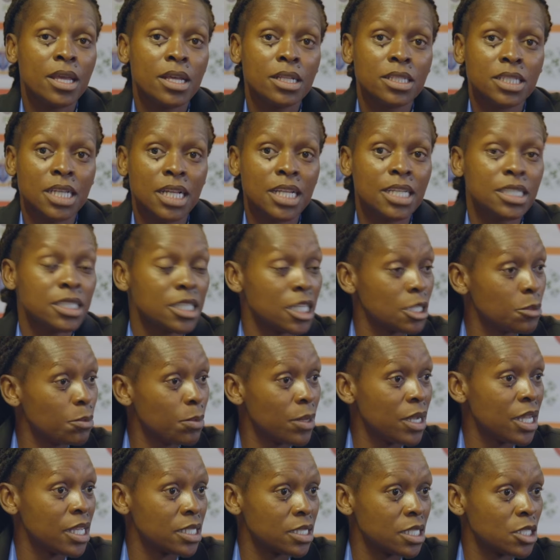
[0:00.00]
talented
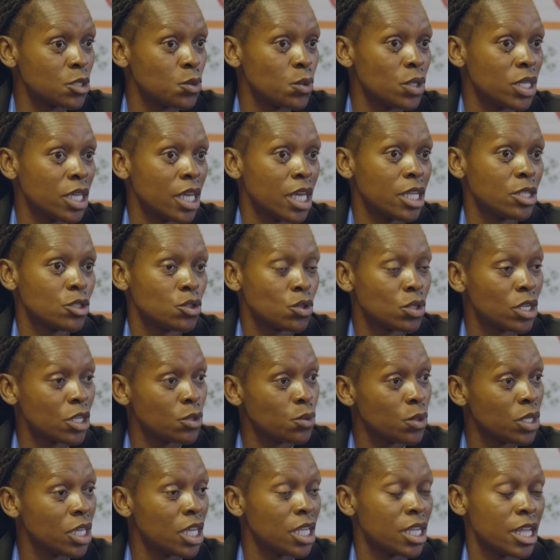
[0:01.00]
players as we can so
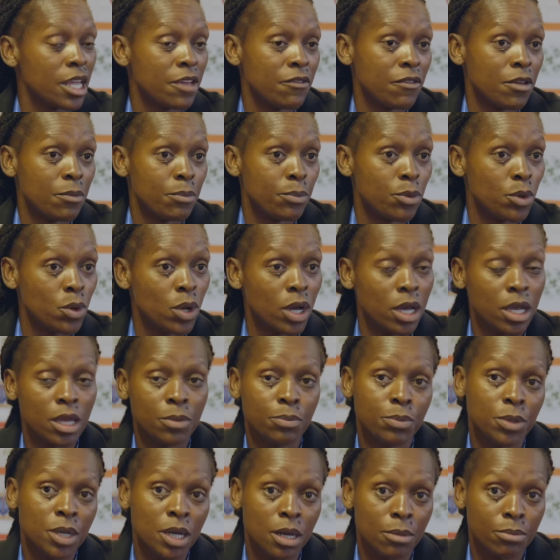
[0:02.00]
that we can have a
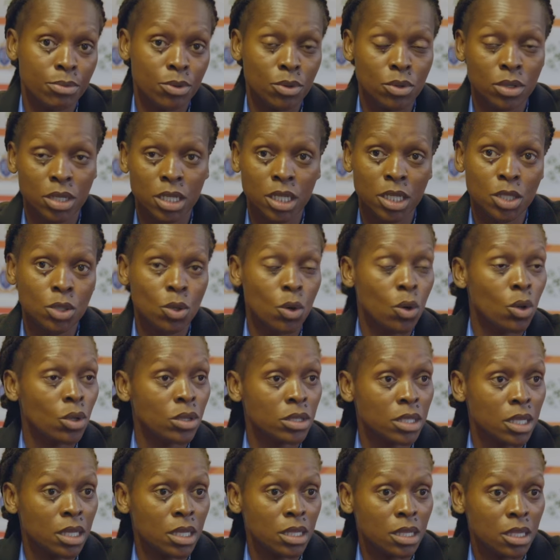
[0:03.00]
bigger pool in
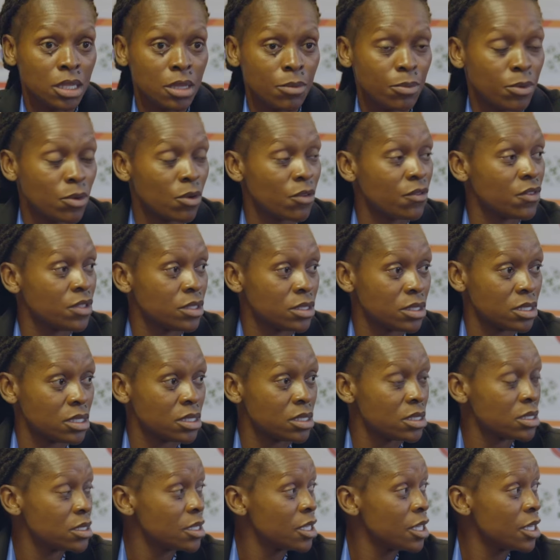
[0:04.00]
all the
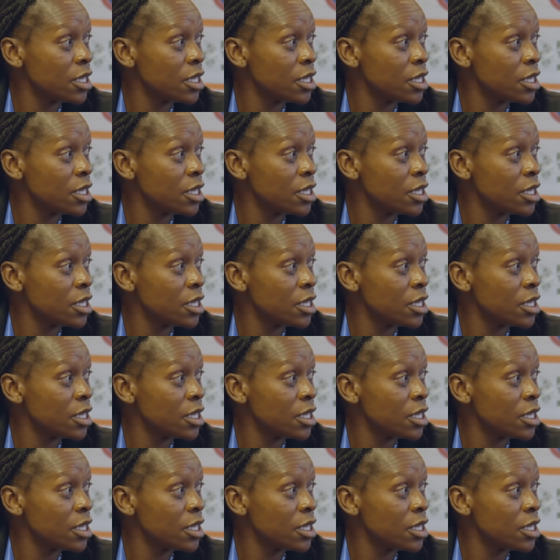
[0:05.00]
provinces.